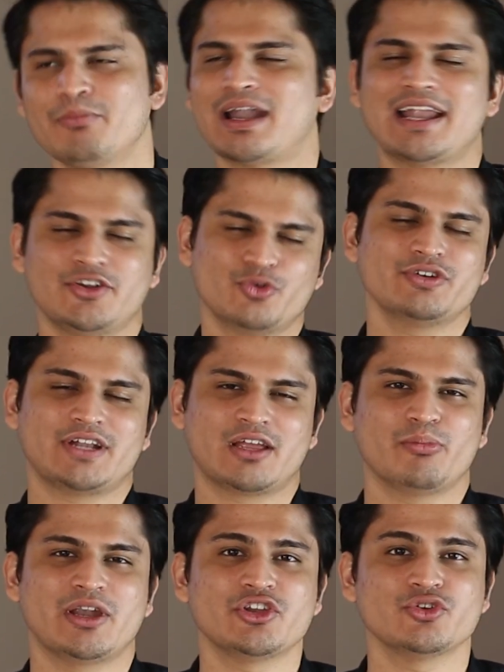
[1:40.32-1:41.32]
but I don't
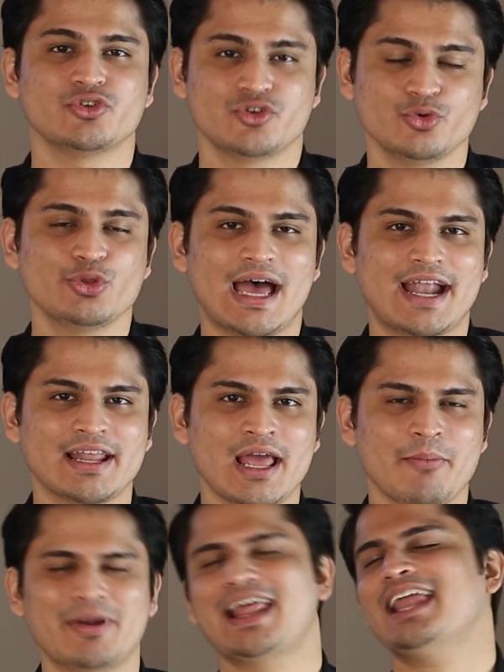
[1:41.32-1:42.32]
recommend you do that.
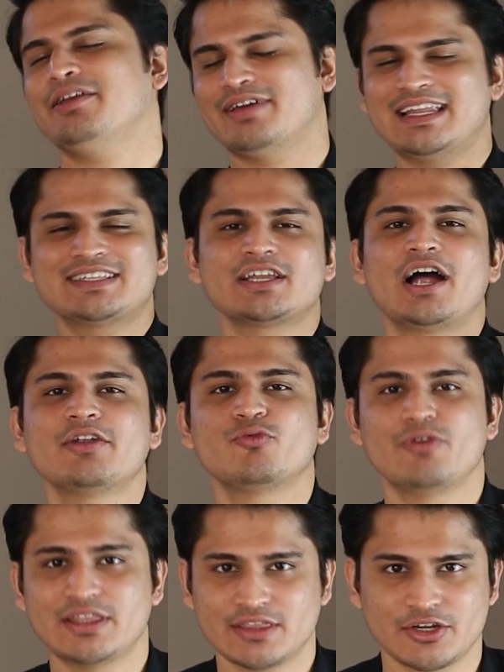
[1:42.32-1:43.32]
But anyway, let's start
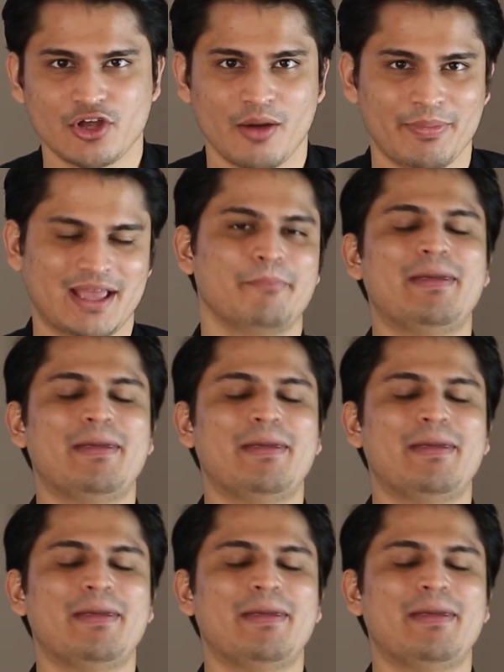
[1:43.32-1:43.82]
with the topic.